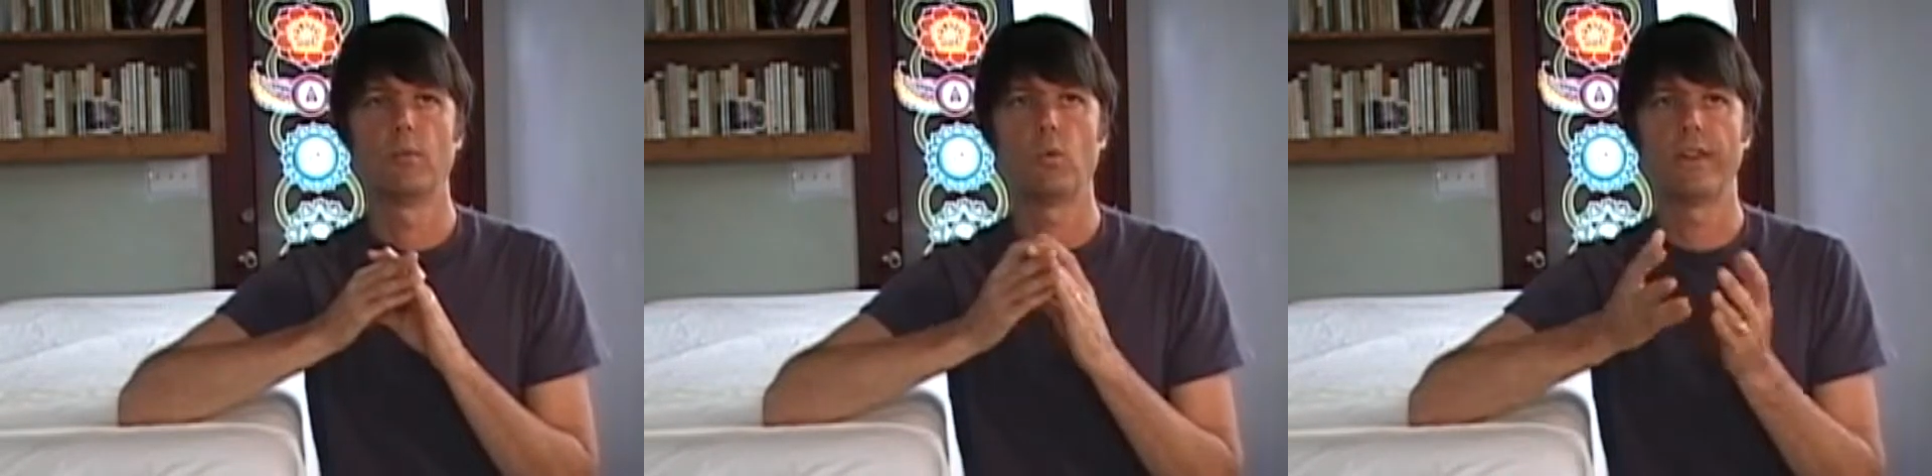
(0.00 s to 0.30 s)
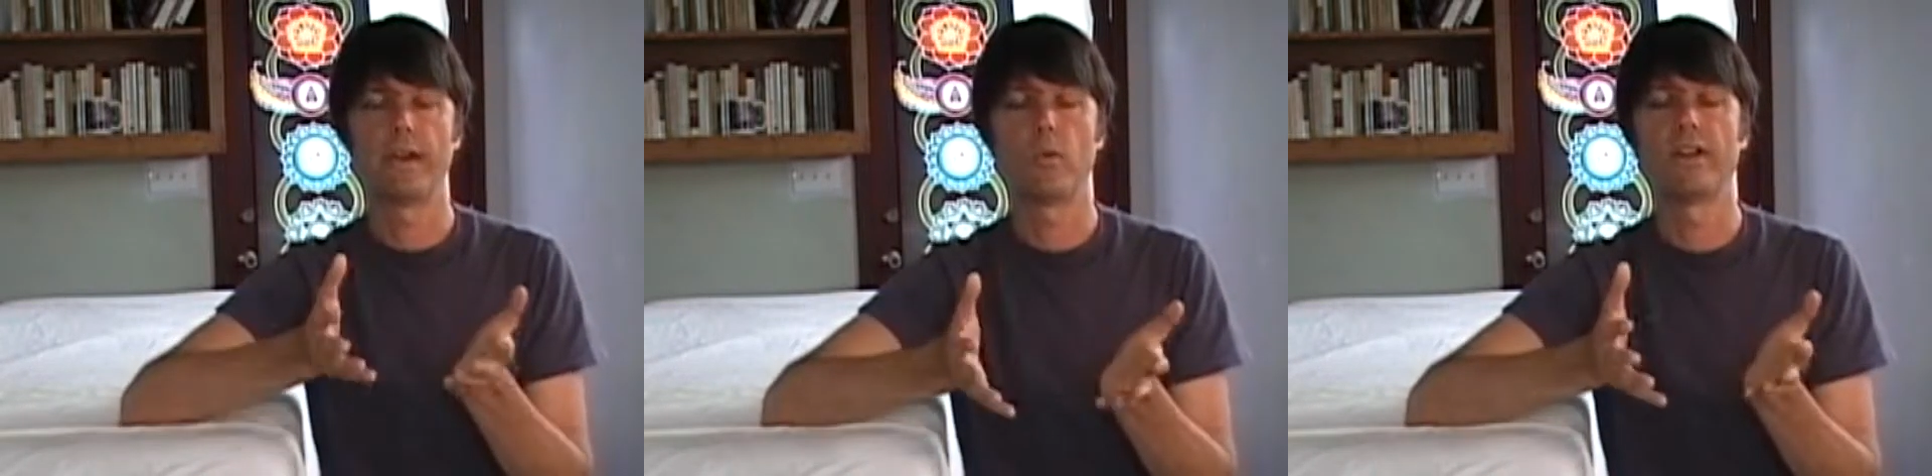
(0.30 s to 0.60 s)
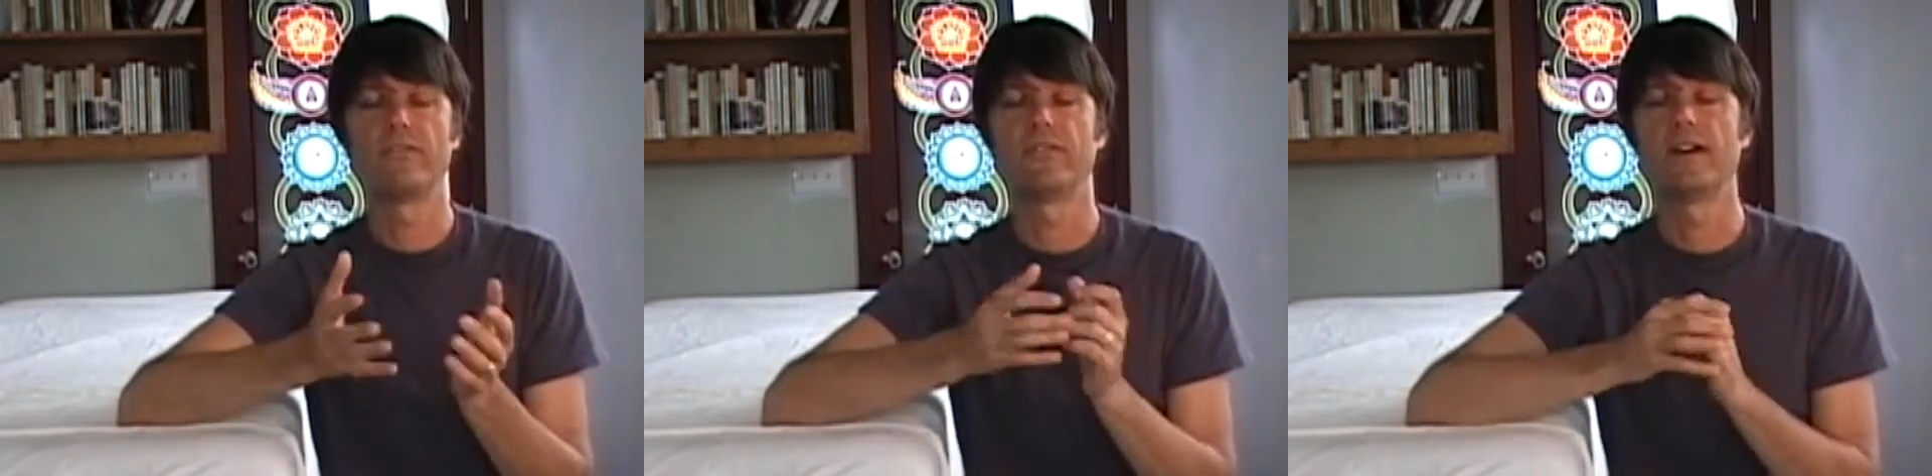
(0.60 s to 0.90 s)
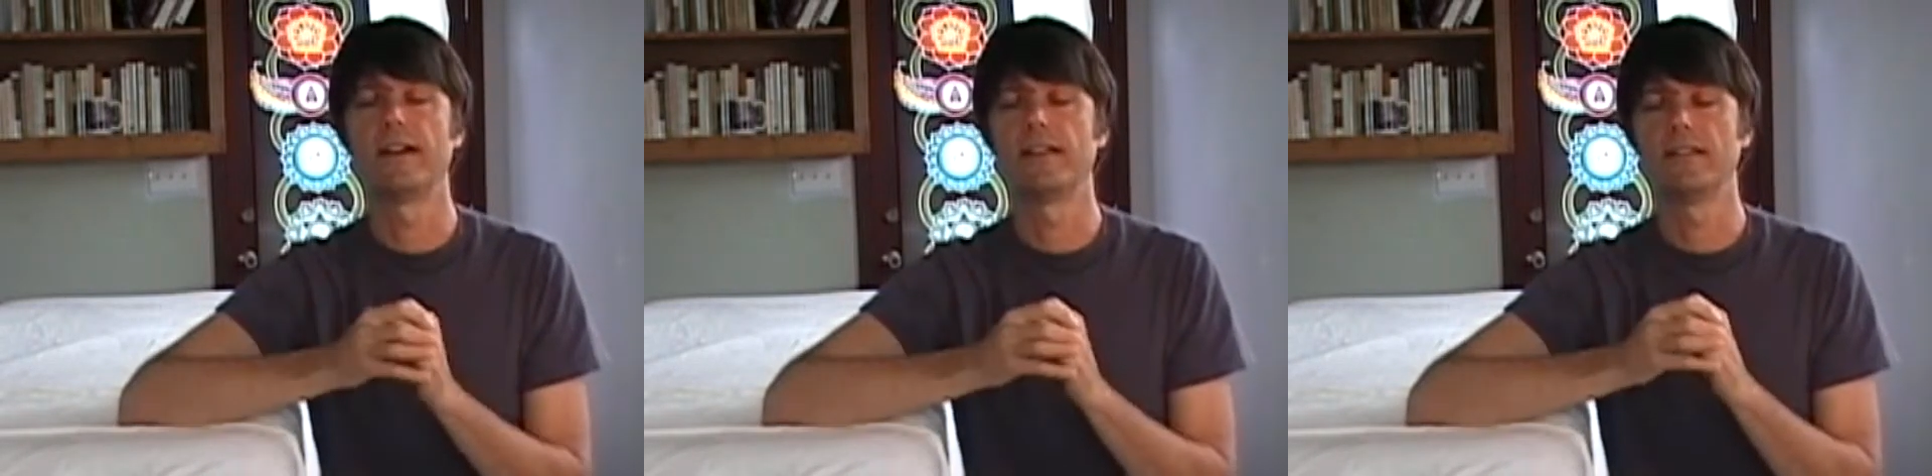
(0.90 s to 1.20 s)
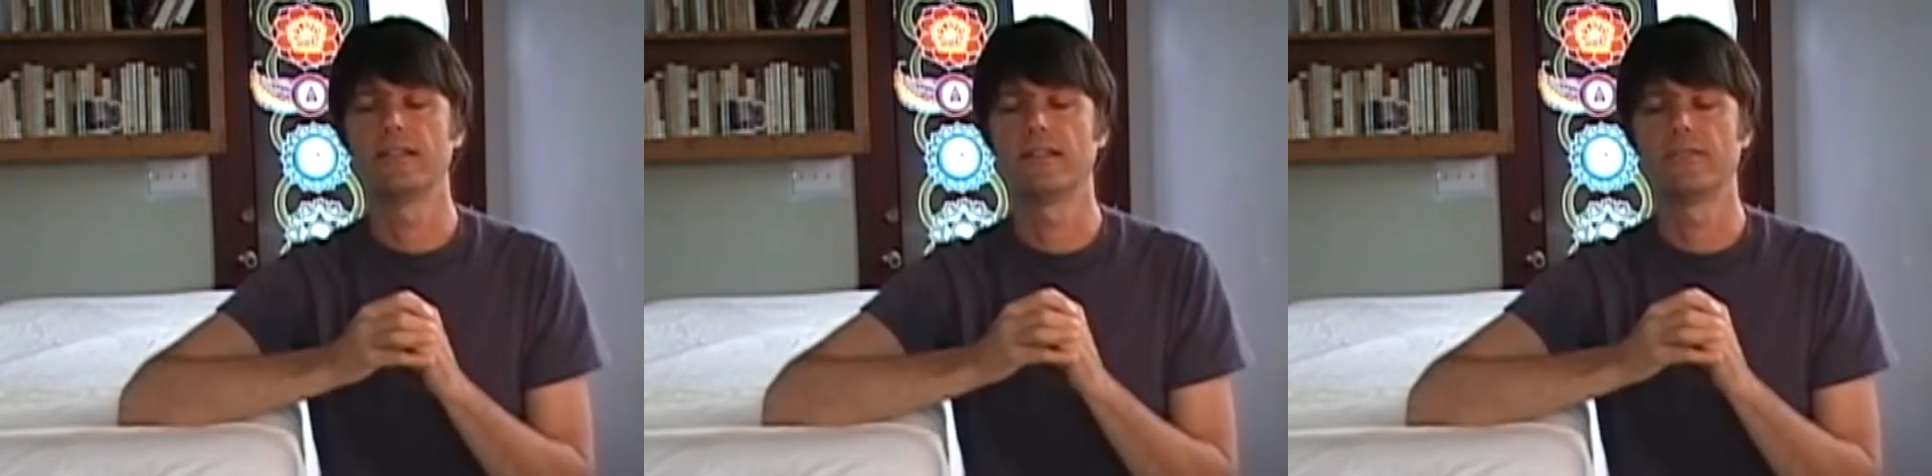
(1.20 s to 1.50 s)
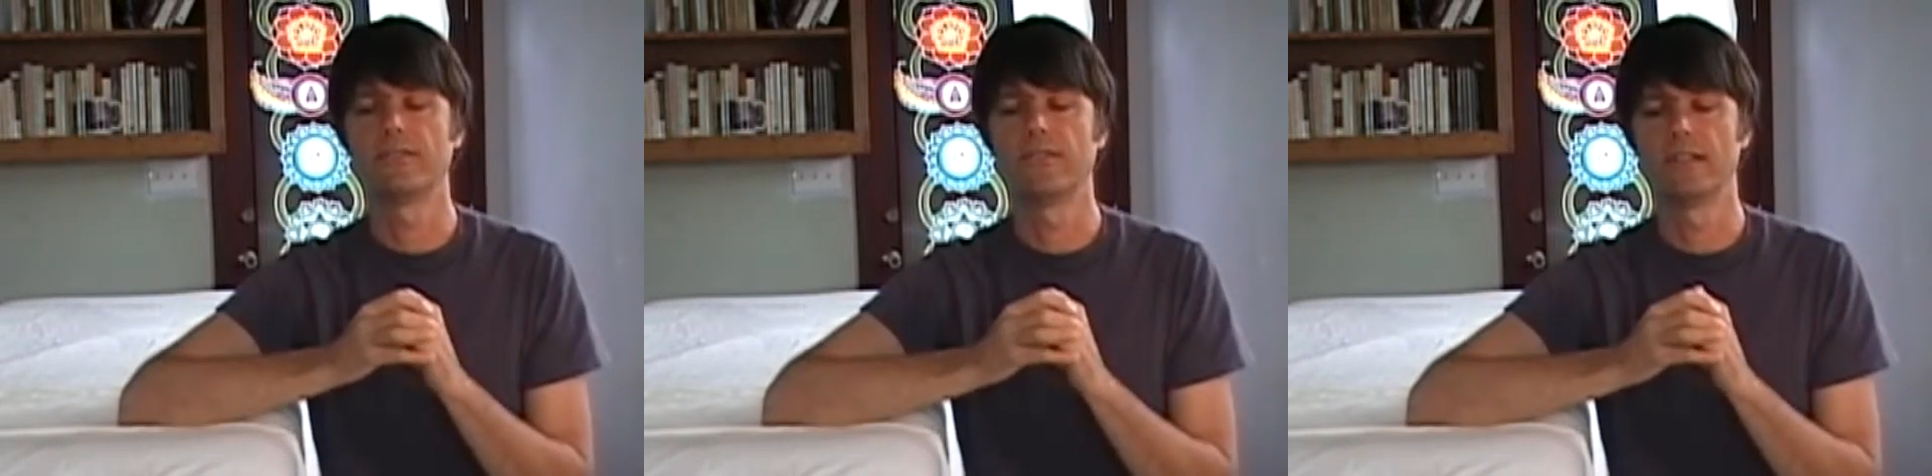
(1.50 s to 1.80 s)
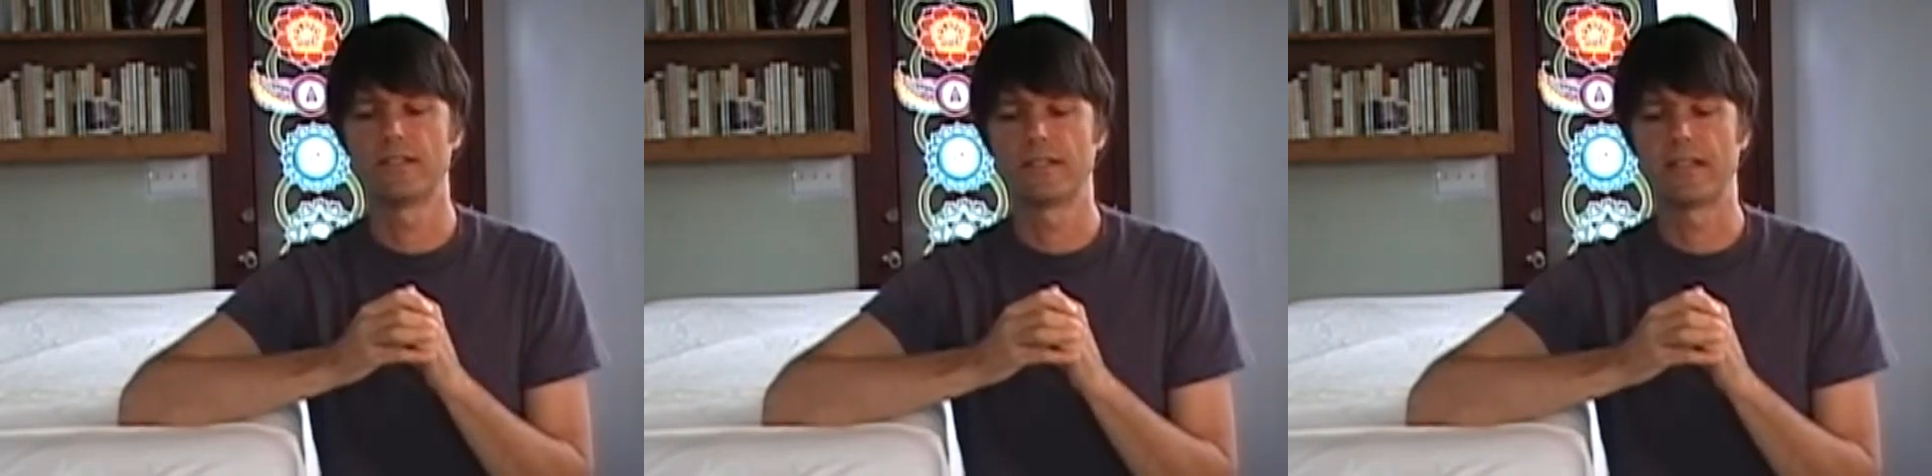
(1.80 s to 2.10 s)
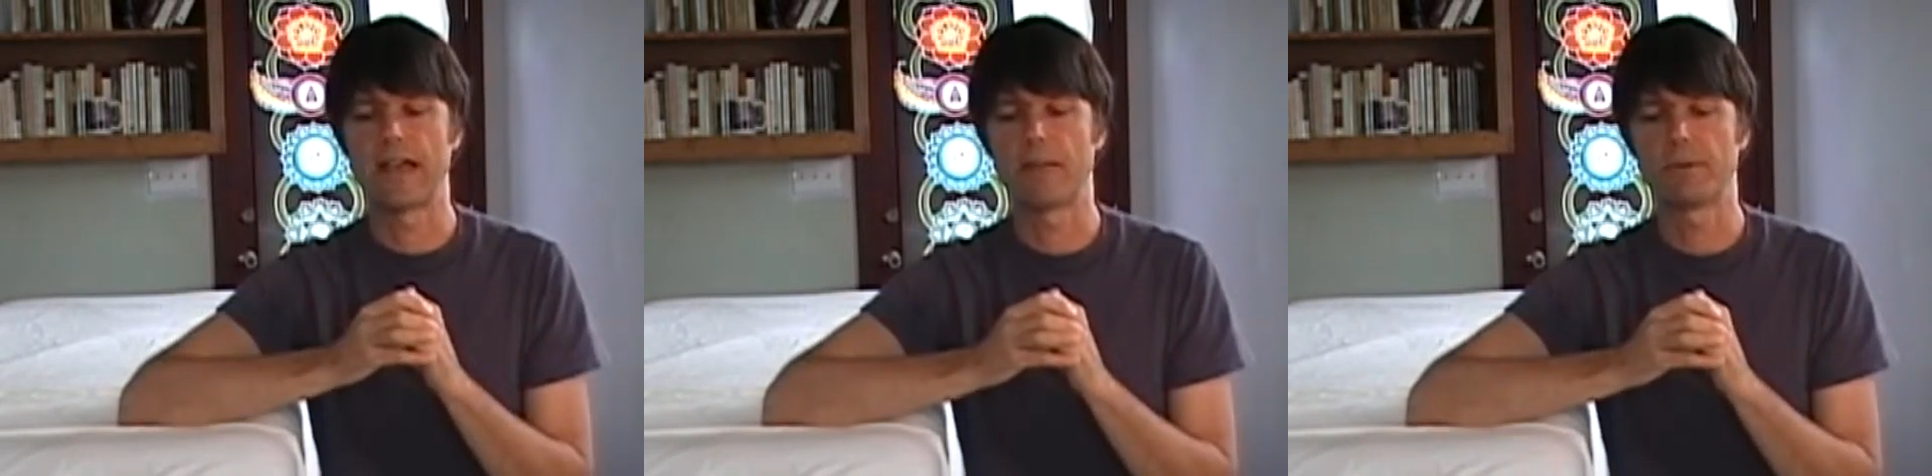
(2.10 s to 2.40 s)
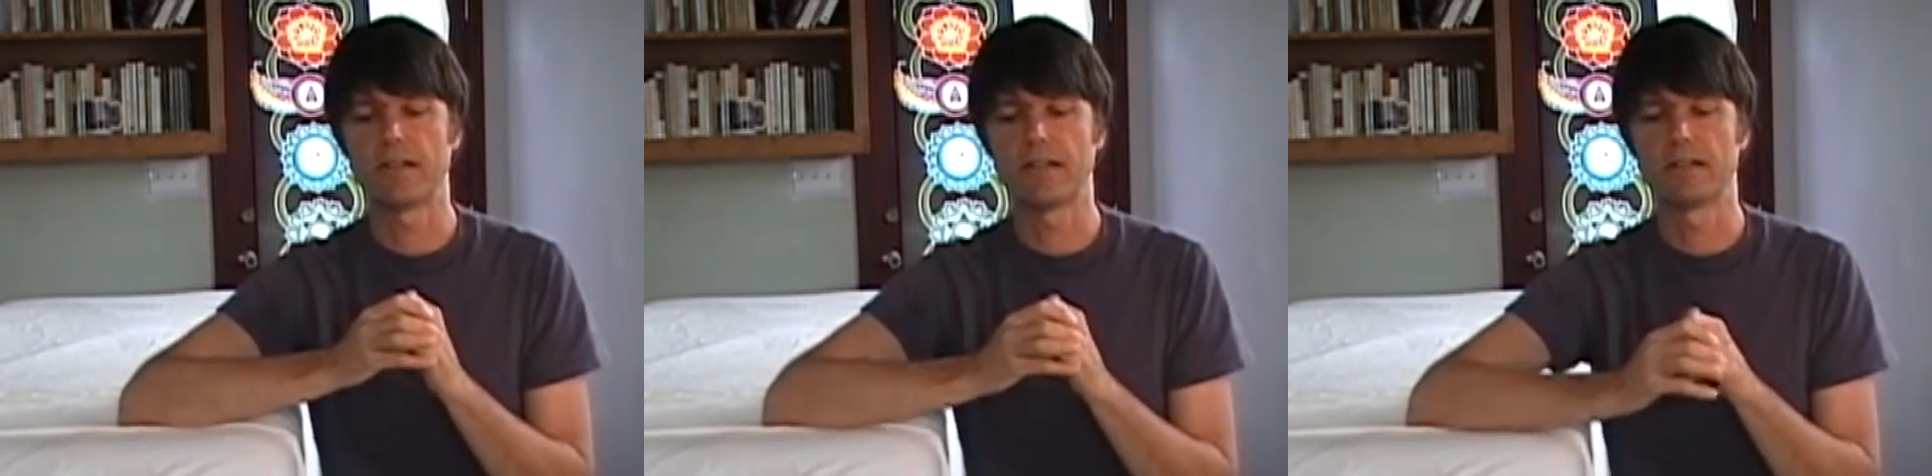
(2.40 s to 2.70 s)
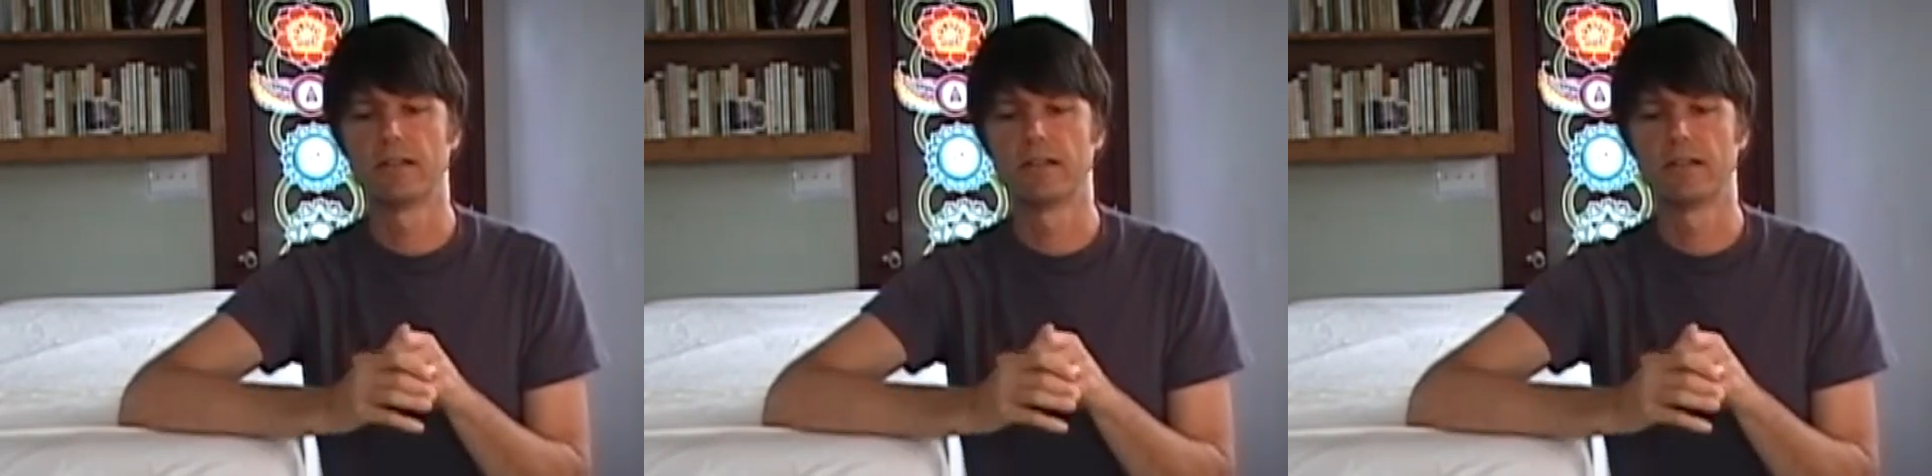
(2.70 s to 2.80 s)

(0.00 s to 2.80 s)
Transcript: when they want to find if this is happening,